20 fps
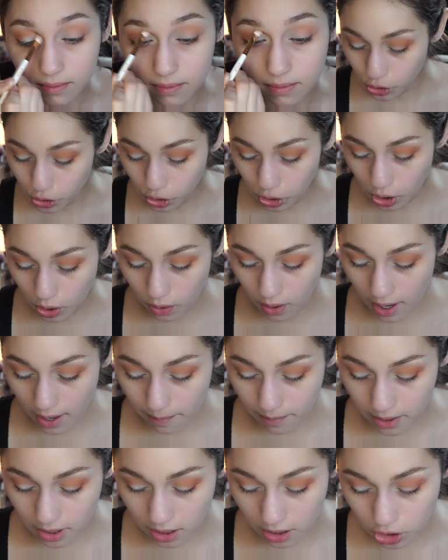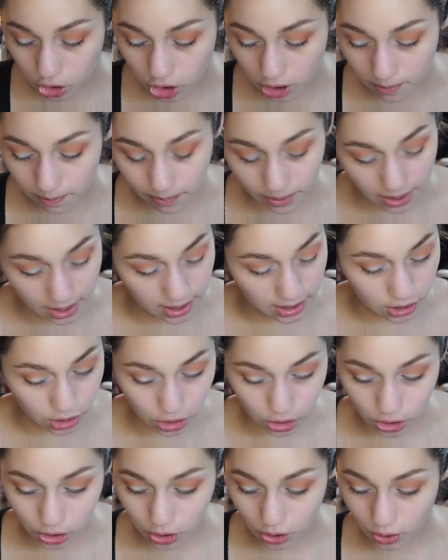So I'm gonna jump
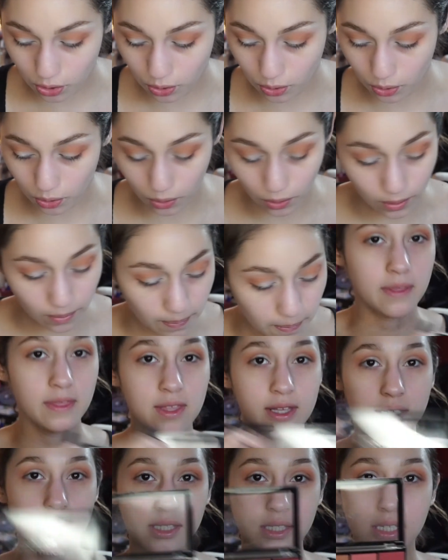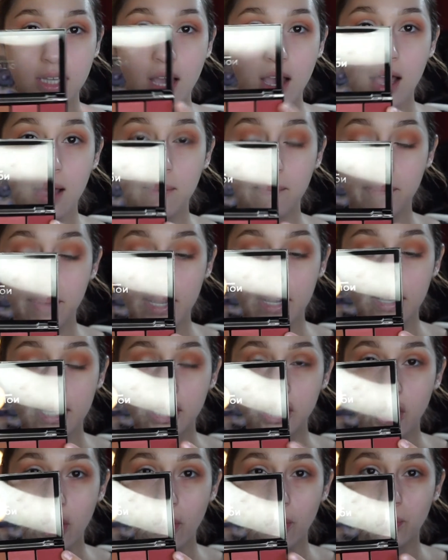into this
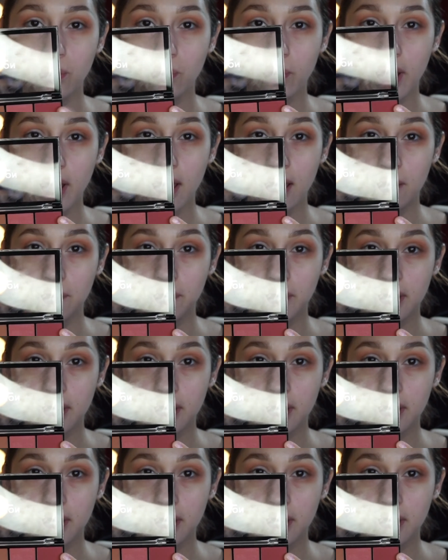berry tone right up